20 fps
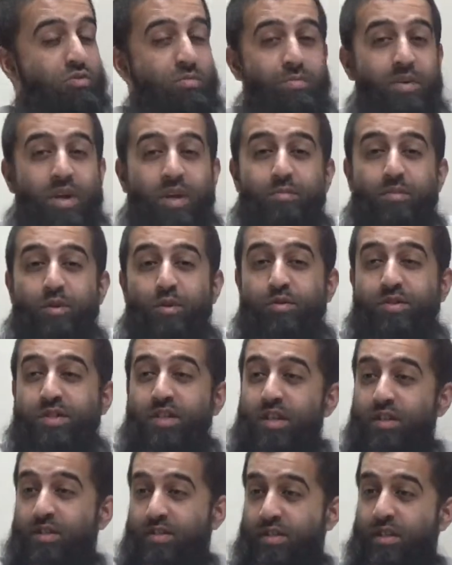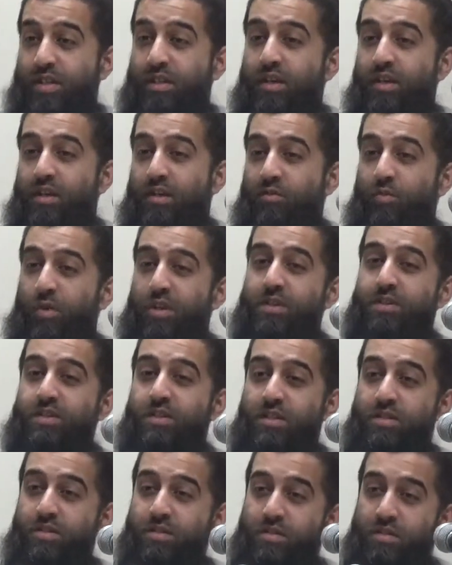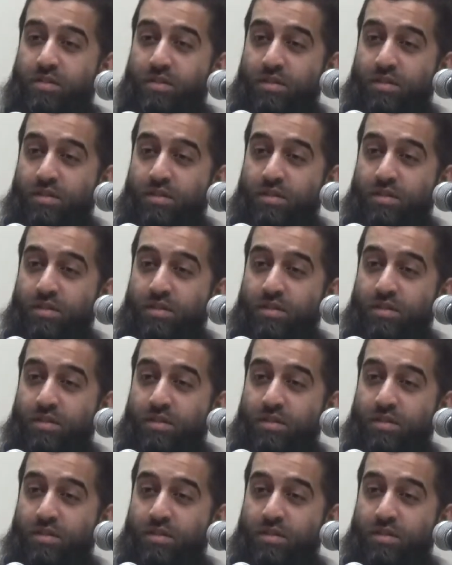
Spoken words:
will play music and singing. What is this?